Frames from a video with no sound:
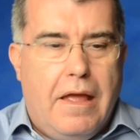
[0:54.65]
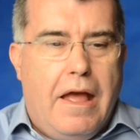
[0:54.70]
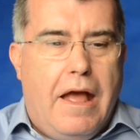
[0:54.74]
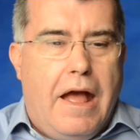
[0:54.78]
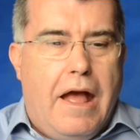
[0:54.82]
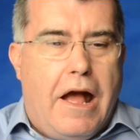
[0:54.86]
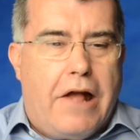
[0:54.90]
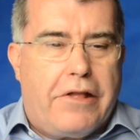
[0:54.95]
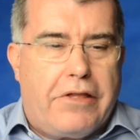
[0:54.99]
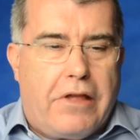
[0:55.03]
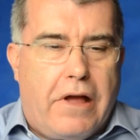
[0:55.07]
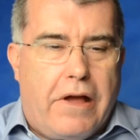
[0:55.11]

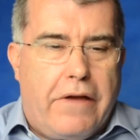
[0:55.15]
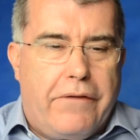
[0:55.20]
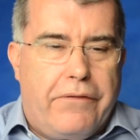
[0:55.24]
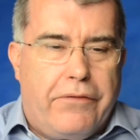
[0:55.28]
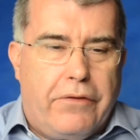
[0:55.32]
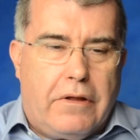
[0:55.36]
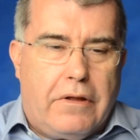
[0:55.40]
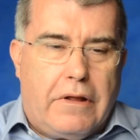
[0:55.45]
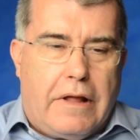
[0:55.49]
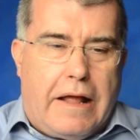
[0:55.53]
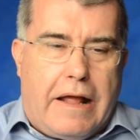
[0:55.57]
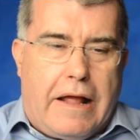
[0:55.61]
And
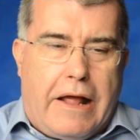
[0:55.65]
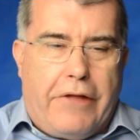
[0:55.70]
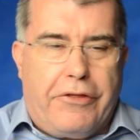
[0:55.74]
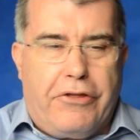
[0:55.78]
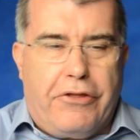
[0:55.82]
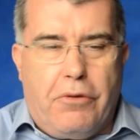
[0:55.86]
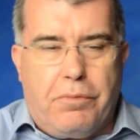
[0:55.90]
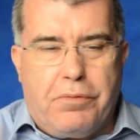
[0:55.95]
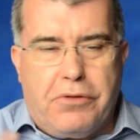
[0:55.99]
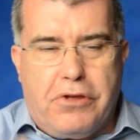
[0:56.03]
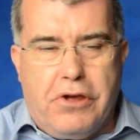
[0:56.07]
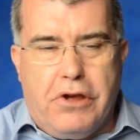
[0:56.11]
I've had
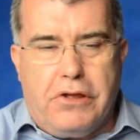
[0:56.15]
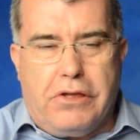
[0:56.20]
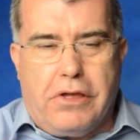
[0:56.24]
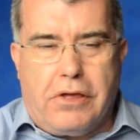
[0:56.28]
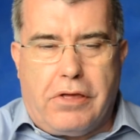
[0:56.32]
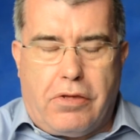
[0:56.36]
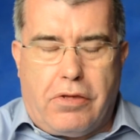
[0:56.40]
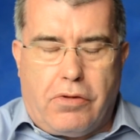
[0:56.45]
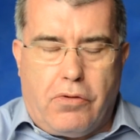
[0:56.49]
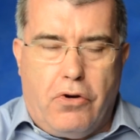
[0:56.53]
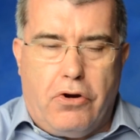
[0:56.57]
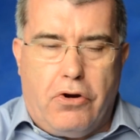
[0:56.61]
the opportunity
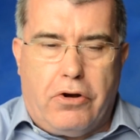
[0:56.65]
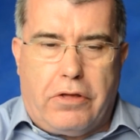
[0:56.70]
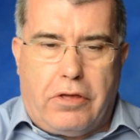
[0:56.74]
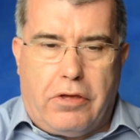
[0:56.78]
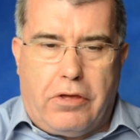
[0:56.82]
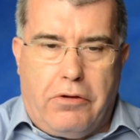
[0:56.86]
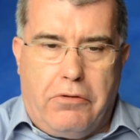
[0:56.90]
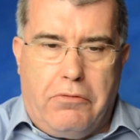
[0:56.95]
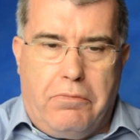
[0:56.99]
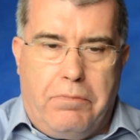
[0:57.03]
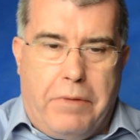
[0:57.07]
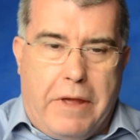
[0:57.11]
to talk
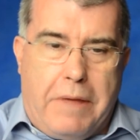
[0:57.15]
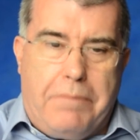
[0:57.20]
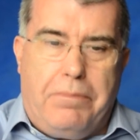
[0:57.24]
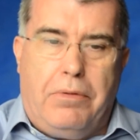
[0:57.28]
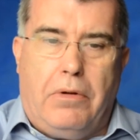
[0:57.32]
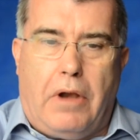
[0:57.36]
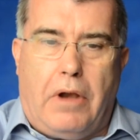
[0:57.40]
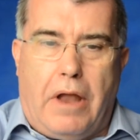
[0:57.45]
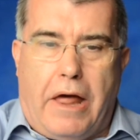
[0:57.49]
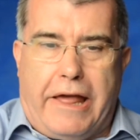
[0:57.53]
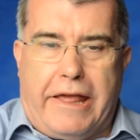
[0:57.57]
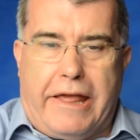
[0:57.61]
to
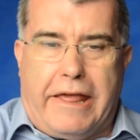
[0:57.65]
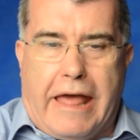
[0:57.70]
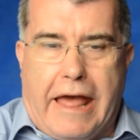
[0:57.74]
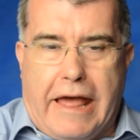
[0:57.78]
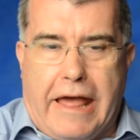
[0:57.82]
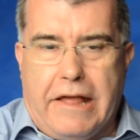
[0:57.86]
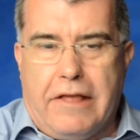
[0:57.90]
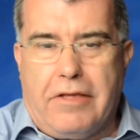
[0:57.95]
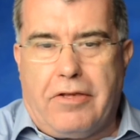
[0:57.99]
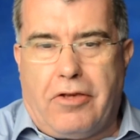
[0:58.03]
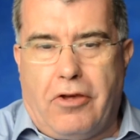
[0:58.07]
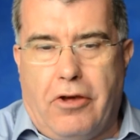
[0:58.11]
people like
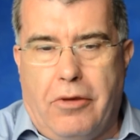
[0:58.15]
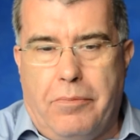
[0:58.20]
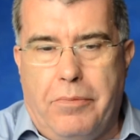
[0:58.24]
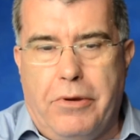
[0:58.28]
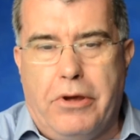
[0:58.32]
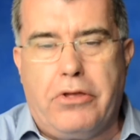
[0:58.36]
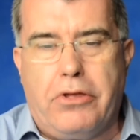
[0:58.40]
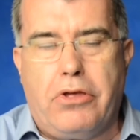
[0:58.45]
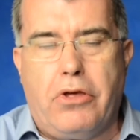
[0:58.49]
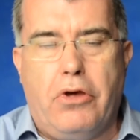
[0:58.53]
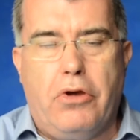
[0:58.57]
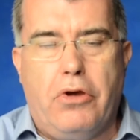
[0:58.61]
Haynes
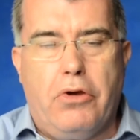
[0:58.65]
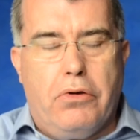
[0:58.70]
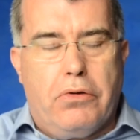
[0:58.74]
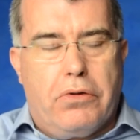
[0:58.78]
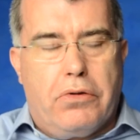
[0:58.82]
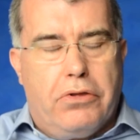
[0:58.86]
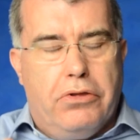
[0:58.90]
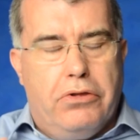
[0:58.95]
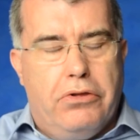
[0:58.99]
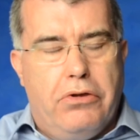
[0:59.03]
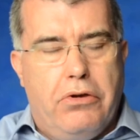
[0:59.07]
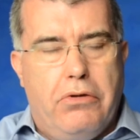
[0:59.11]
Hubbard, who's
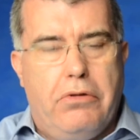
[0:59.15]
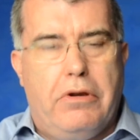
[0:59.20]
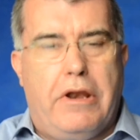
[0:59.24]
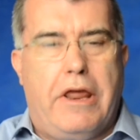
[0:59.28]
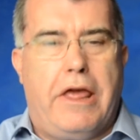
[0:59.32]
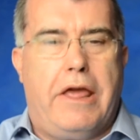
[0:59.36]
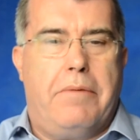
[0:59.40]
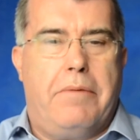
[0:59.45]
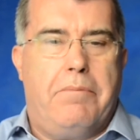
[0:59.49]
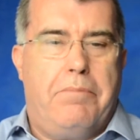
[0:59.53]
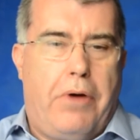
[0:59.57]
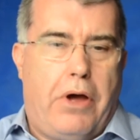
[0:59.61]

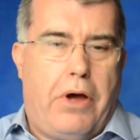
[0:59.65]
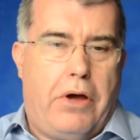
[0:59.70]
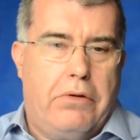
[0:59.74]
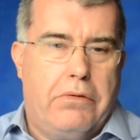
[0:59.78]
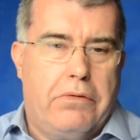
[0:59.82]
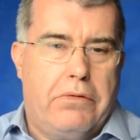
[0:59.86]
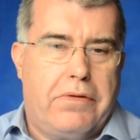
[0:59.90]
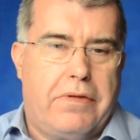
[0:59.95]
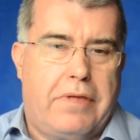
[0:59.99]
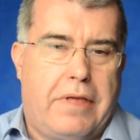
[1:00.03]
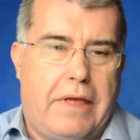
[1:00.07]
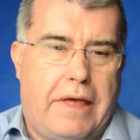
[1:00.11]
newly in
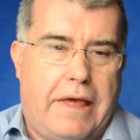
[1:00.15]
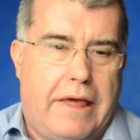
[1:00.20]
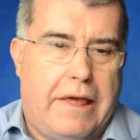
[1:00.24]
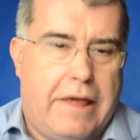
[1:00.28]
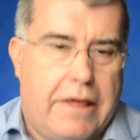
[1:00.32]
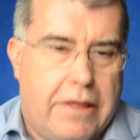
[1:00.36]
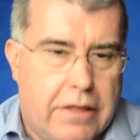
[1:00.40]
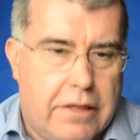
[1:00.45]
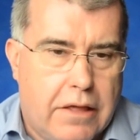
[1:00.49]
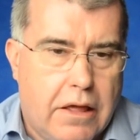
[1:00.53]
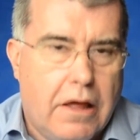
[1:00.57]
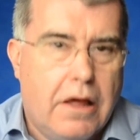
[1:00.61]
post
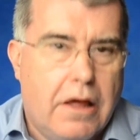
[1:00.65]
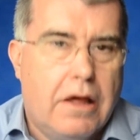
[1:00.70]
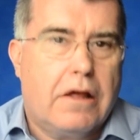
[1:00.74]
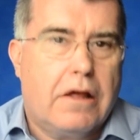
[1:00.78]
in